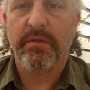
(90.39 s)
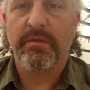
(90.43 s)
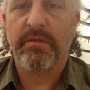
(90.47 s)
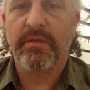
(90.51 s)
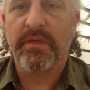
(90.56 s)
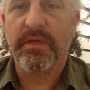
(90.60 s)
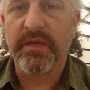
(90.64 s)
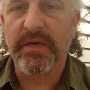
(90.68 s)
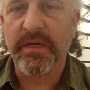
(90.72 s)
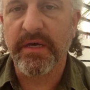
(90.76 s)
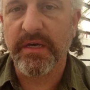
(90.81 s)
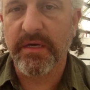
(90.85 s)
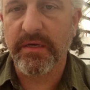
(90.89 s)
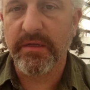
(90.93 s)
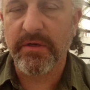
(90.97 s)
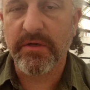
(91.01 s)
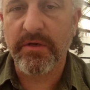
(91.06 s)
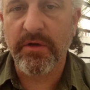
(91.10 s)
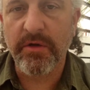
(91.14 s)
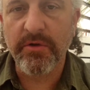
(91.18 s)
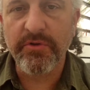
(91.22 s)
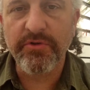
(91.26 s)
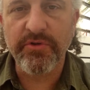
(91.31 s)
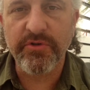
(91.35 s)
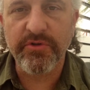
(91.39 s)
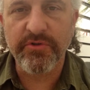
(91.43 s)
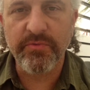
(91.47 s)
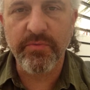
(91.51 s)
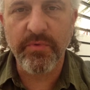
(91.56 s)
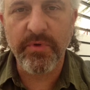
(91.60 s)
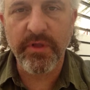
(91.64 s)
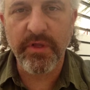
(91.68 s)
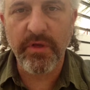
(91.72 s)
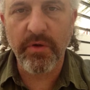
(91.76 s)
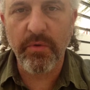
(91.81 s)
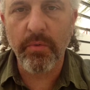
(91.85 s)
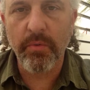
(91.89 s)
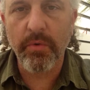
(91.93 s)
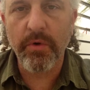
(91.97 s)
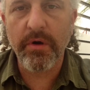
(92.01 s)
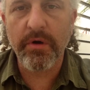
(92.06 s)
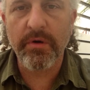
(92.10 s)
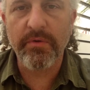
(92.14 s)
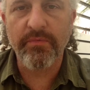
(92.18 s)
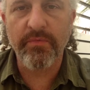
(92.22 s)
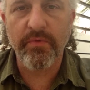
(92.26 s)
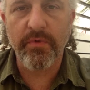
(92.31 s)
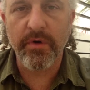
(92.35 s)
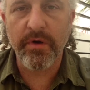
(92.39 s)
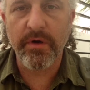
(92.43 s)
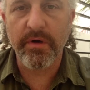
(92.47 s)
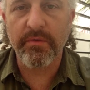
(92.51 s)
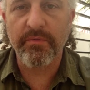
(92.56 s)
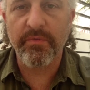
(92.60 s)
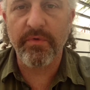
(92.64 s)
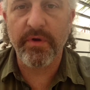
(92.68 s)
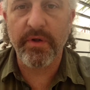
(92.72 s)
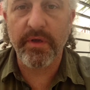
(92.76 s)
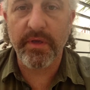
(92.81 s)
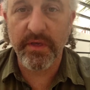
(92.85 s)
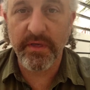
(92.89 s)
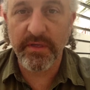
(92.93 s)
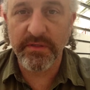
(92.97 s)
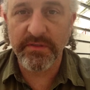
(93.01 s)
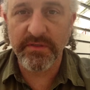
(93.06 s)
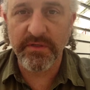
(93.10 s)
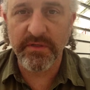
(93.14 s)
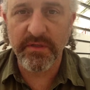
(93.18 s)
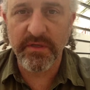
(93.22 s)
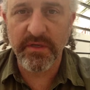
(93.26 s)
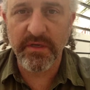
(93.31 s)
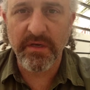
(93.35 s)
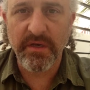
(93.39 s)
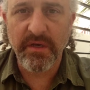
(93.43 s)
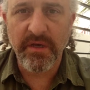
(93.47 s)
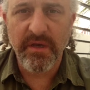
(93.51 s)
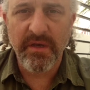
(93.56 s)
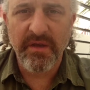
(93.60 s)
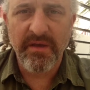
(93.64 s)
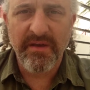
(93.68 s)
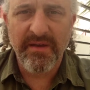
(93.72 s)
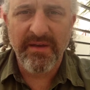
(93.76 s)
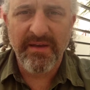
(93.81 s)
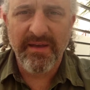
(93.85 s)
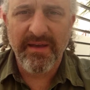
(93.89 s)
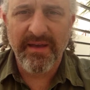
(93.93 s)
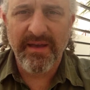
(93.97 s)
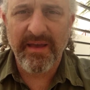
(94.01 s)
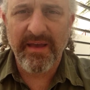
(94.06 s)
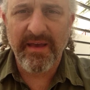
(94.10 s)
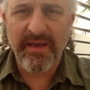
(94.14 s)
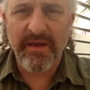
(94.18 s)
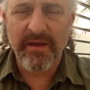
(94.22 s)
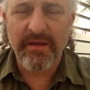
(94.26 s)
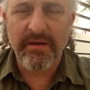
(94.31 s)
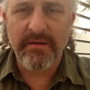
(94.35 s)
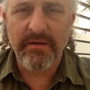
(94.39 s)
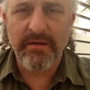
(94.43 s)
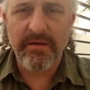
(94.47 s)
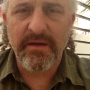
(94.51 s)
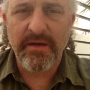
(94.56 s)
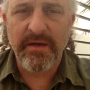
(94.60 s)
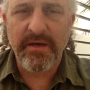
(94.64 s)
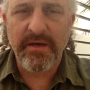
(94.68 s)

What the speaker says: the cultures really work for it very easily. And